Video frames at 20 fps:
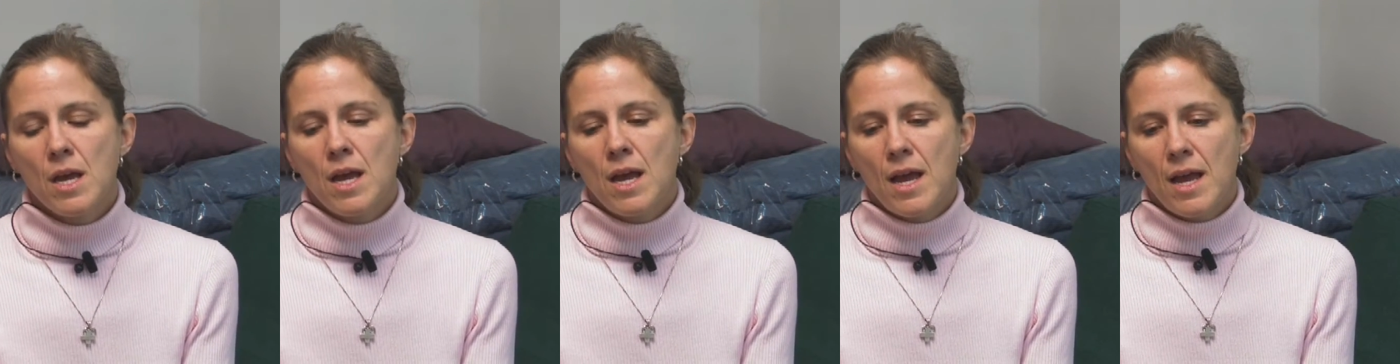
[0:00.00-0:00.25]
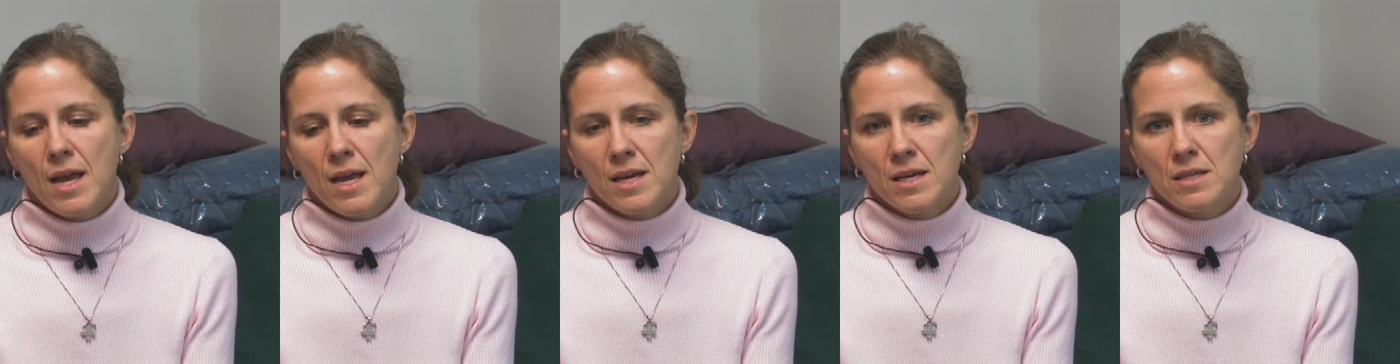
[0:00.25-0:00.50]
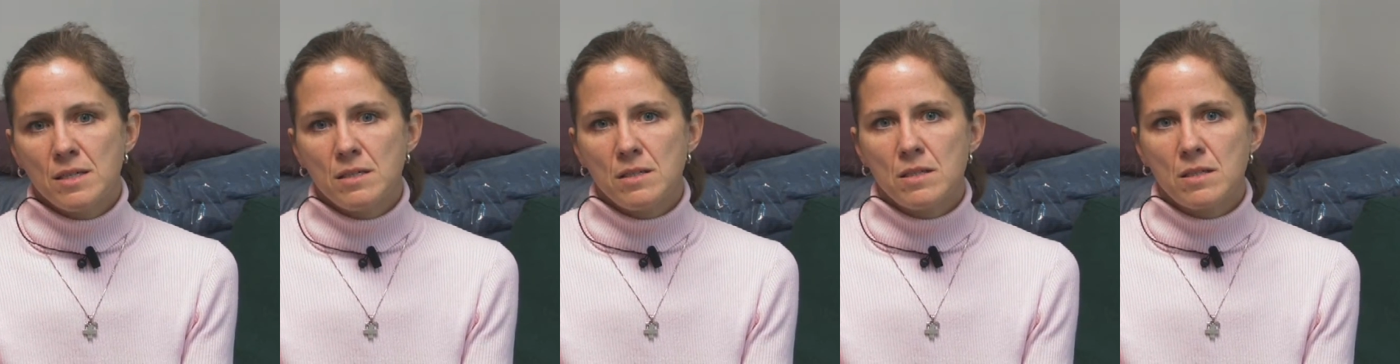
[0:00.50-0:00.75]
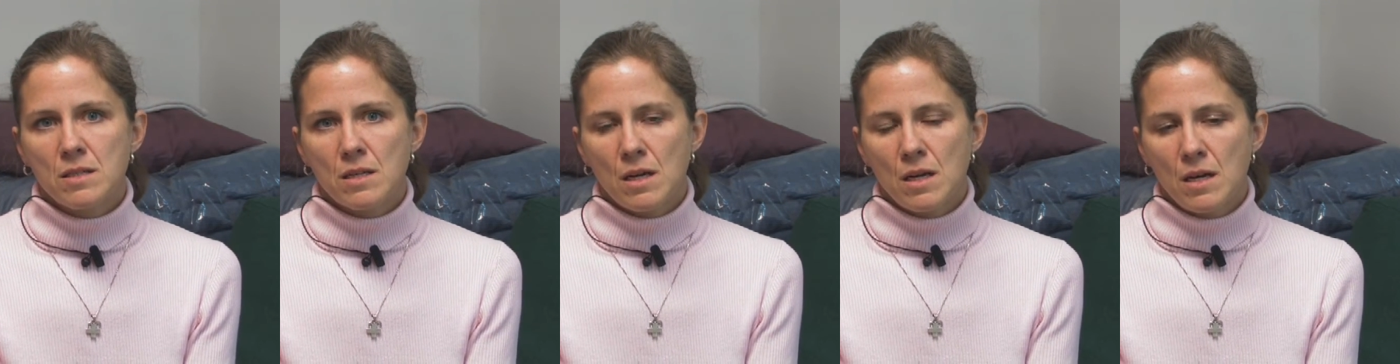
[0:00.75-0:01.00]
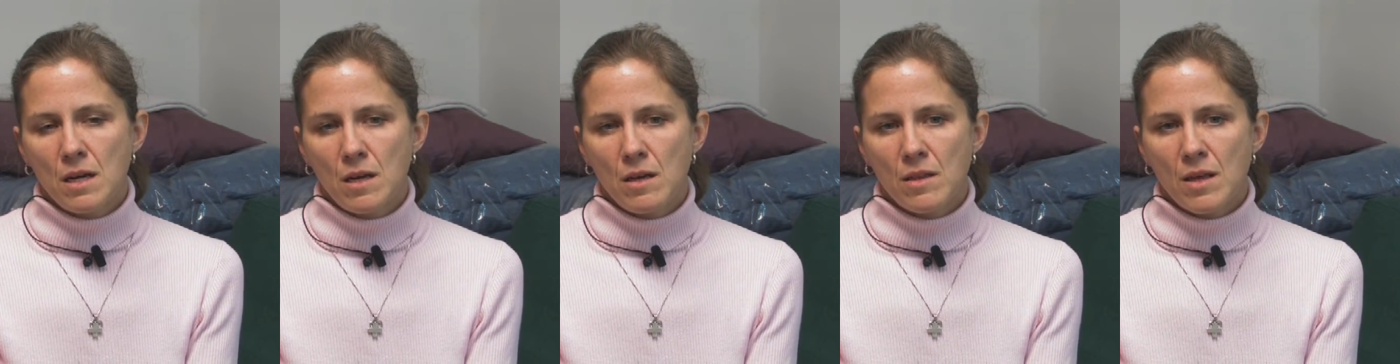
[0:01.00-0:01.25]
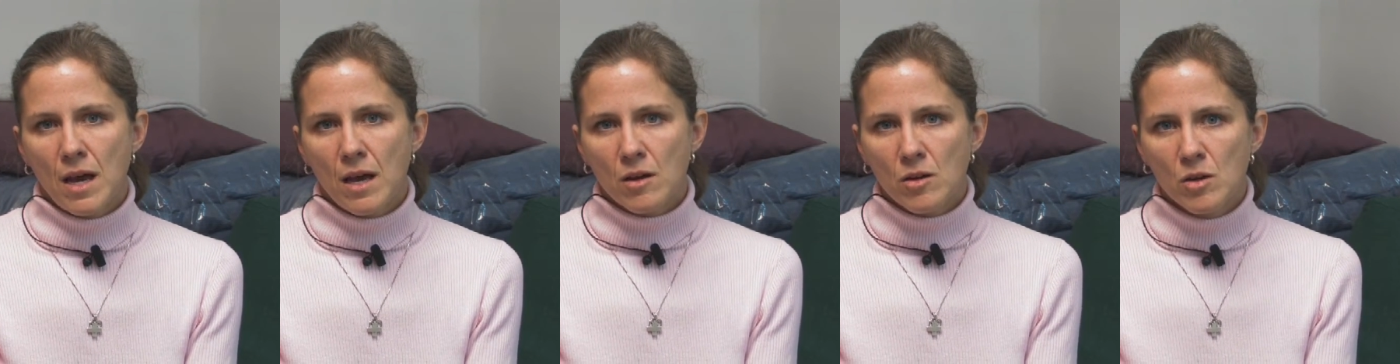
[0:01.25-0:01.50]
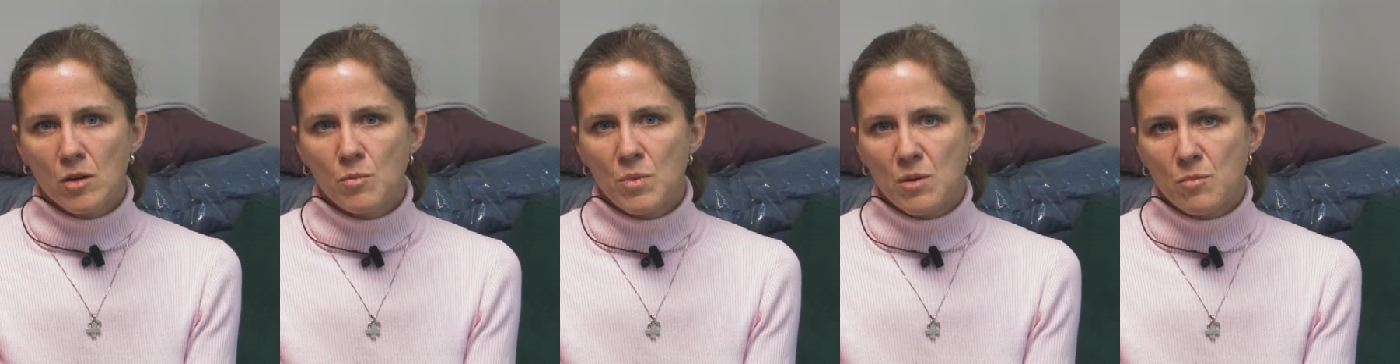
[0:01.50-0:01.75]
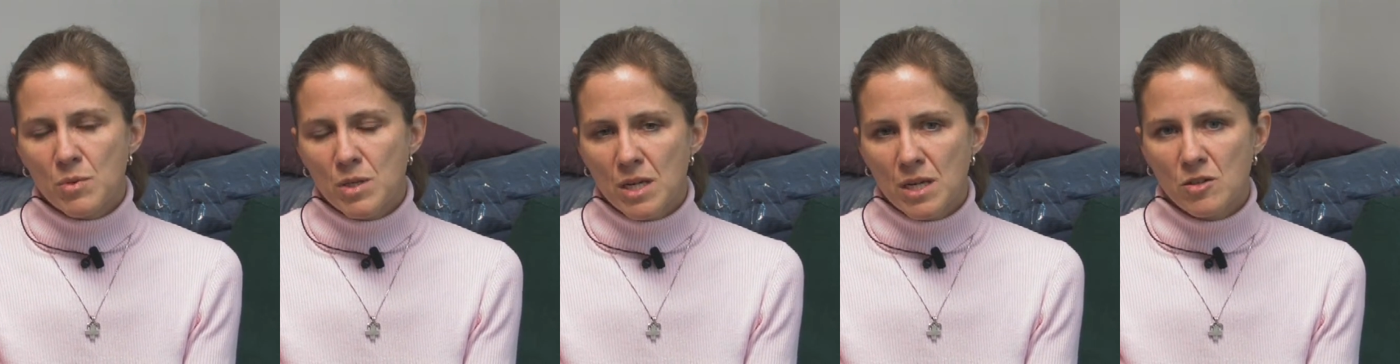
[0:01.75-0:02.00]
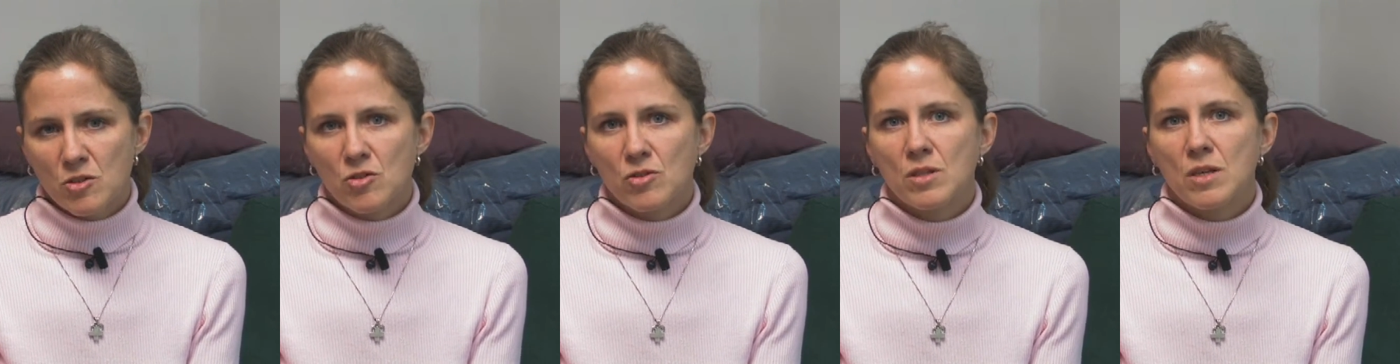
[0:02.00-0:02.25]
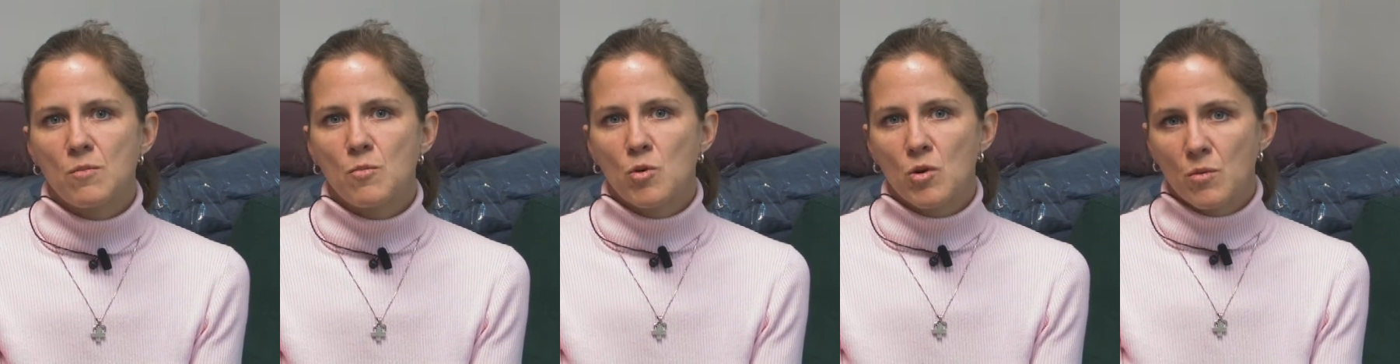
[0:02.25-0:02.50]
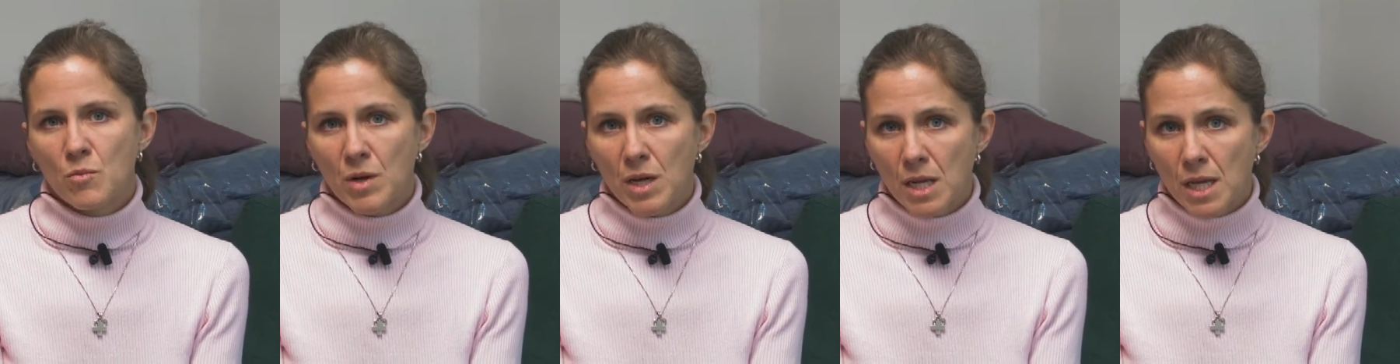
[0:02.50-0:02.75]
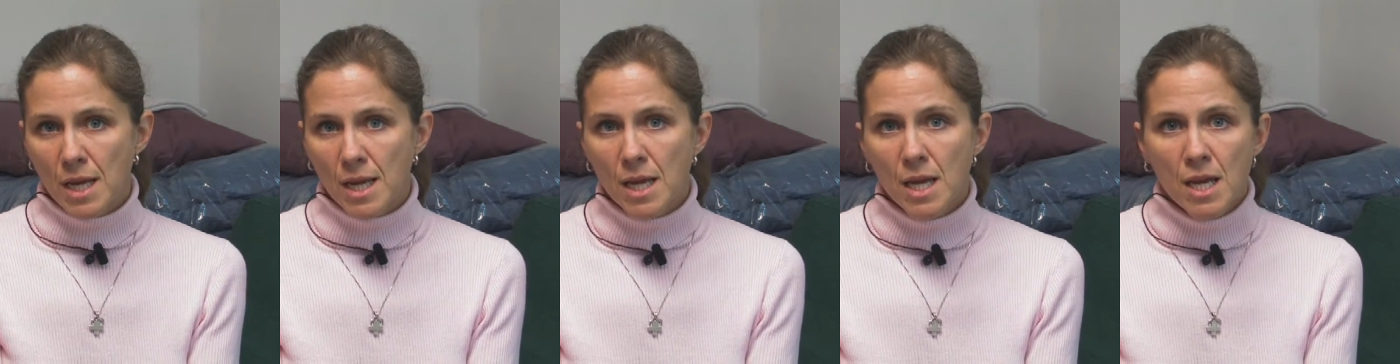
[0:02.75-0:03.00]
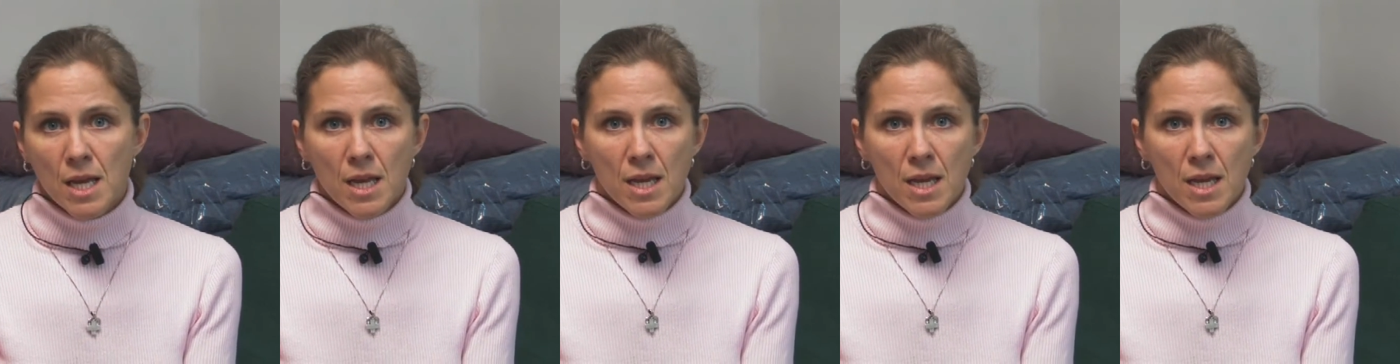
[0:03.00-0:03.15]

and uh, that could be potentially more money.